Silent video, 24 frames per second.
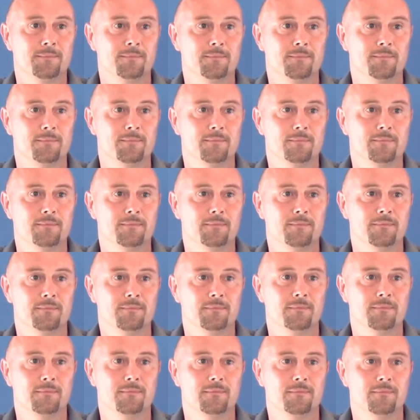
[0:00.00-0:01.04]

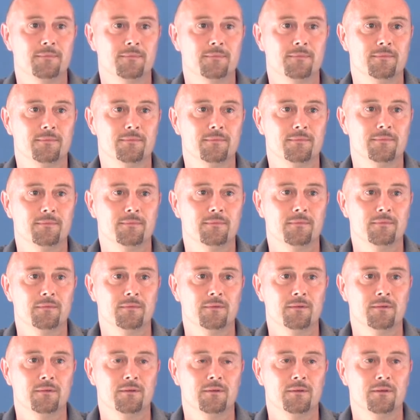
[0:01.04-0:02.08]

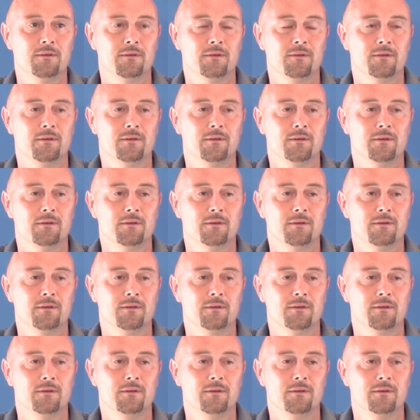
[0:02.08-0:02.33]
No one is speaking in this clip.